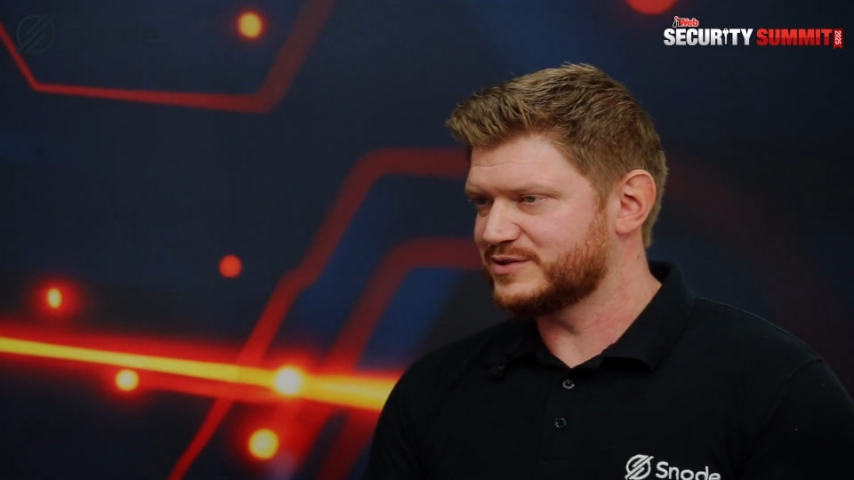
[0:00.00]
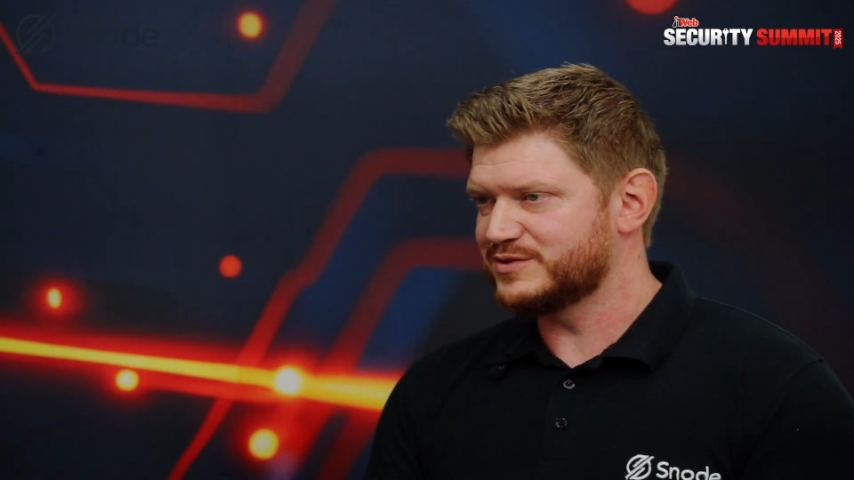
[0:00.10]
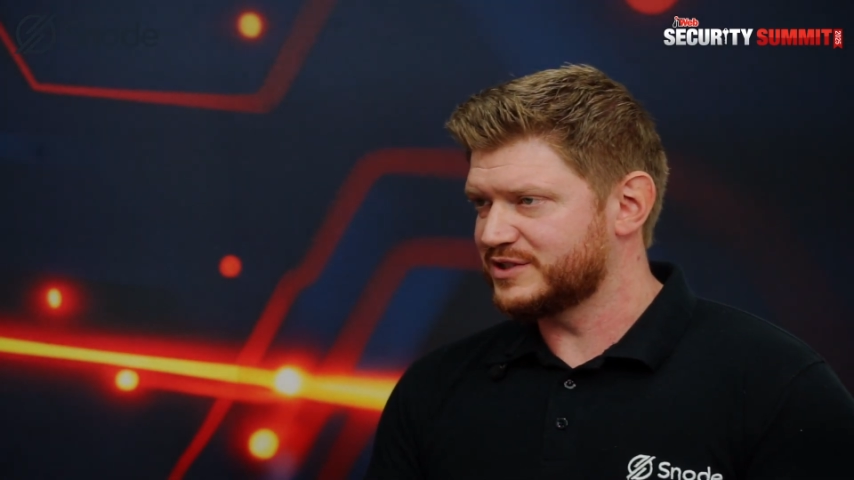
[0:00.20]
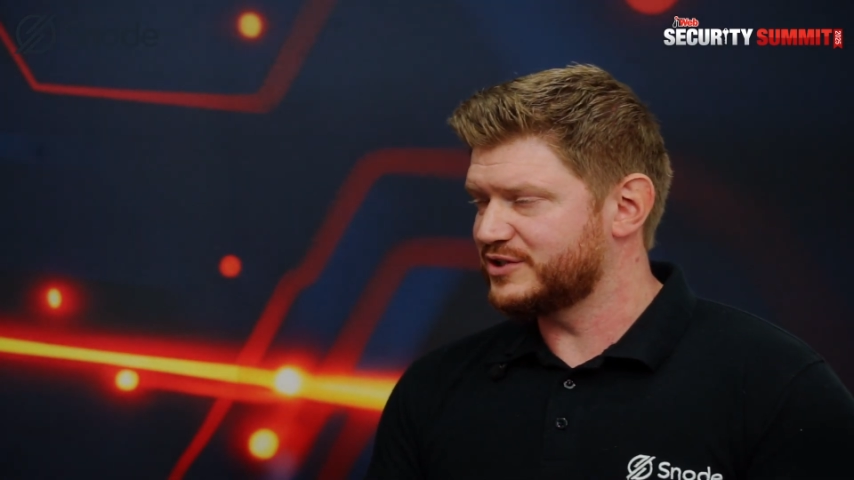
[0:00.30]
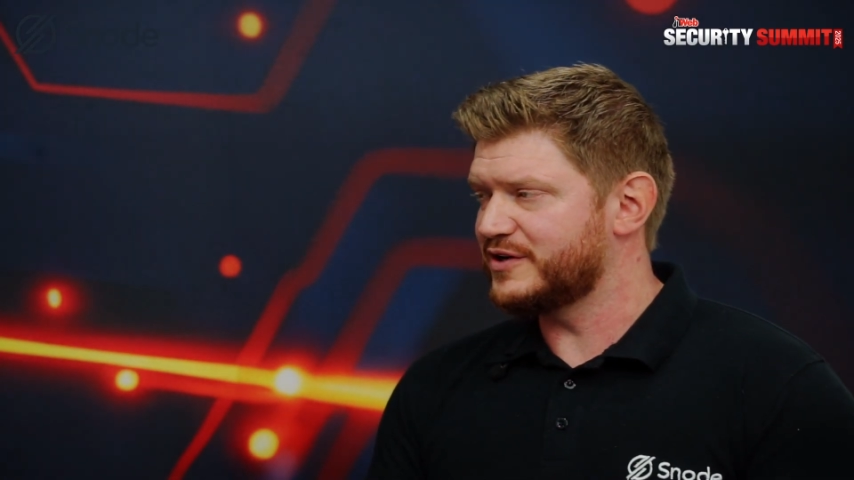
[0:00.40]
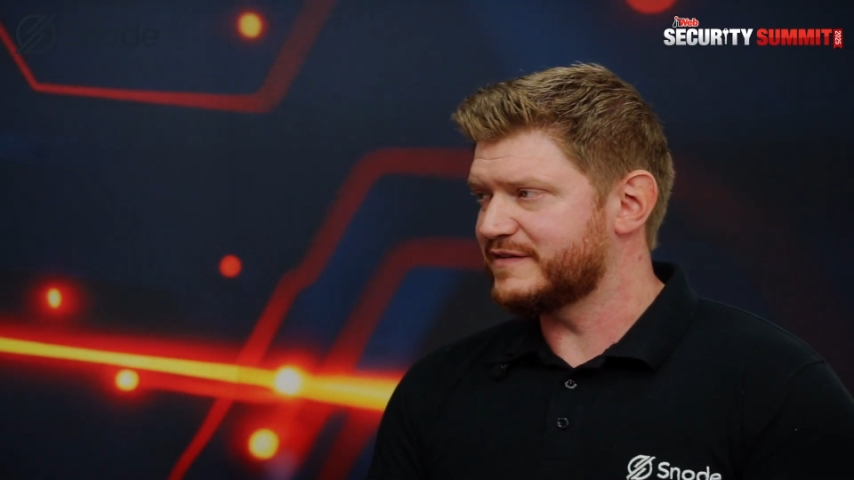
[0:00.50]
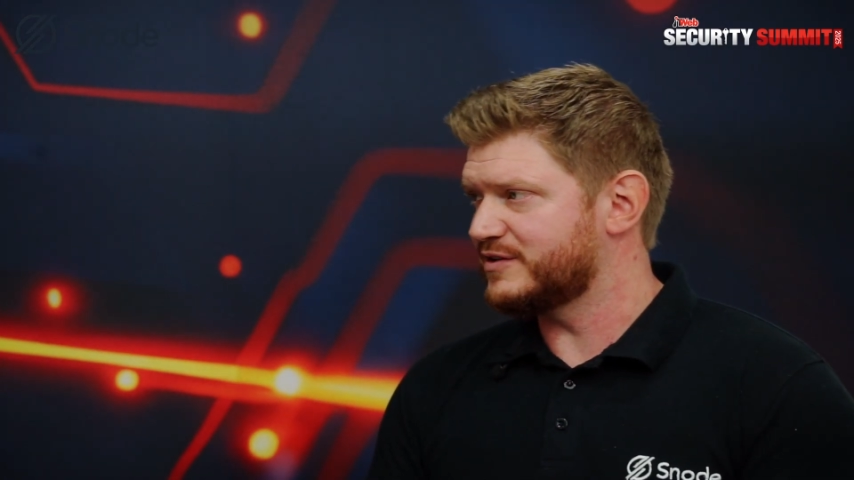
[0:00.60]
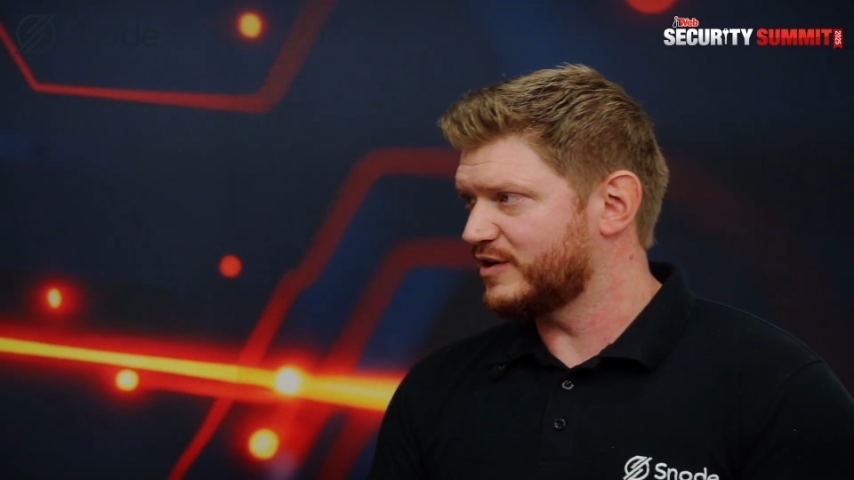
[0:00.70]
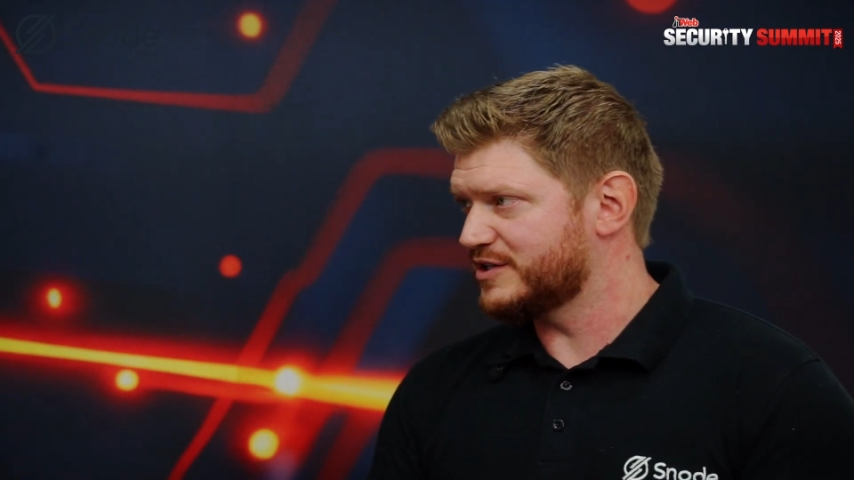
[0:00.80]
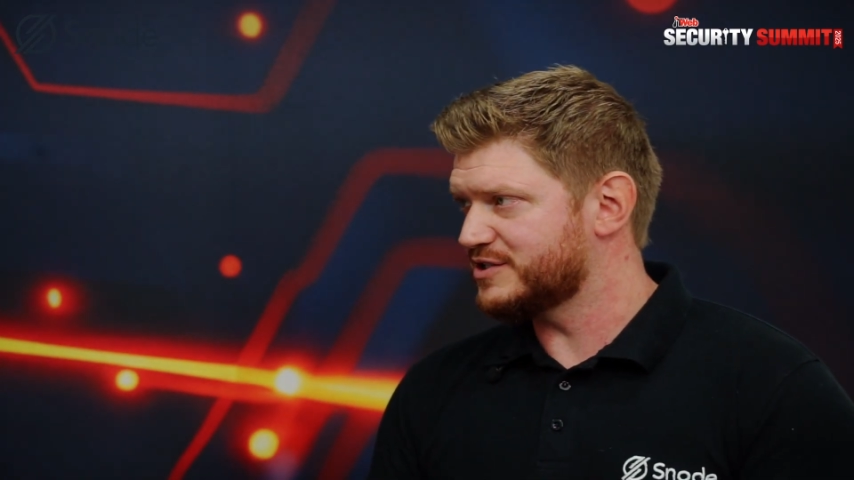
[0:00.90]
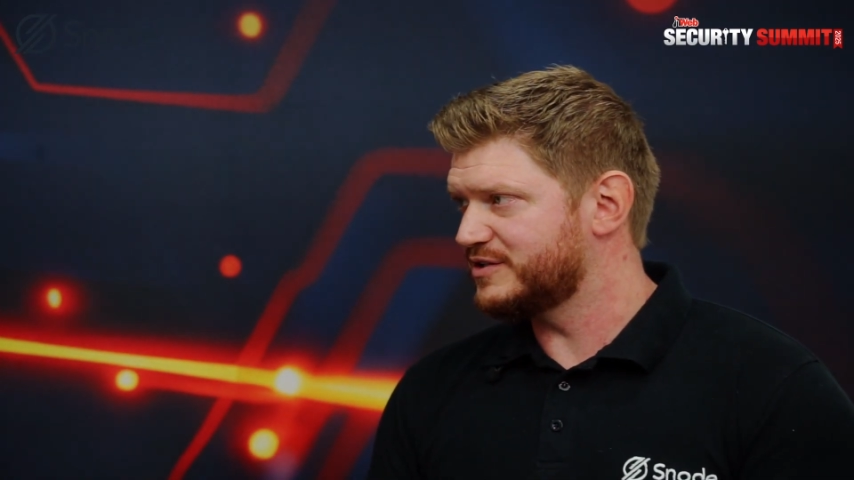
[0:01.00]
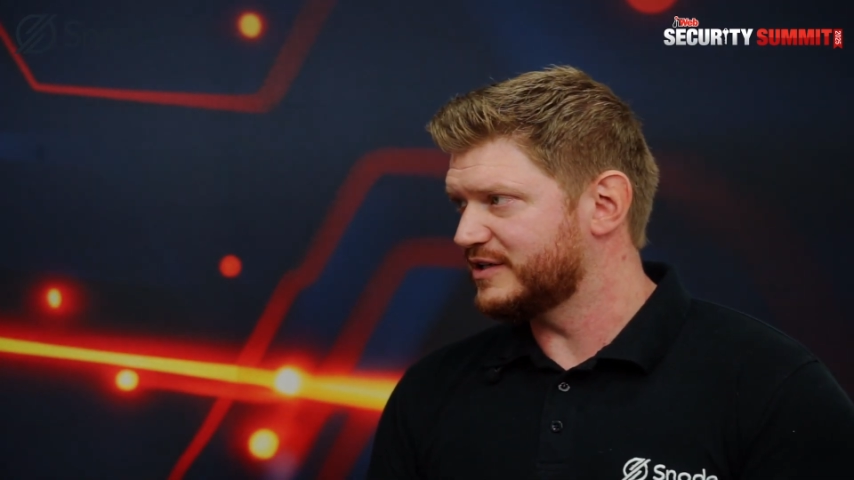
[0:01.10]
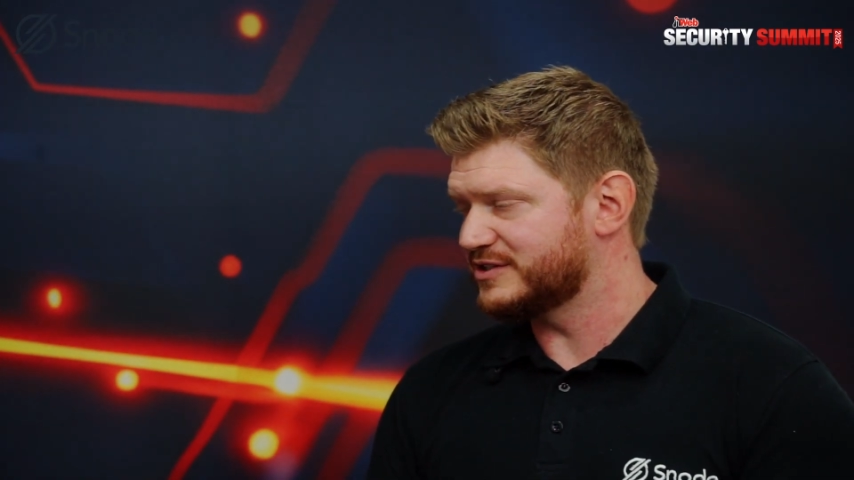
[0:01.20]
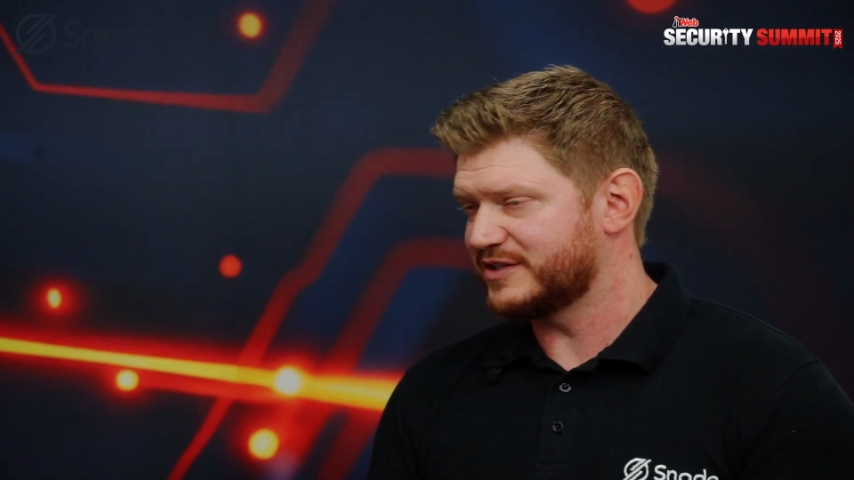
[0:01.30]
tools and do you have the knowledge to do it?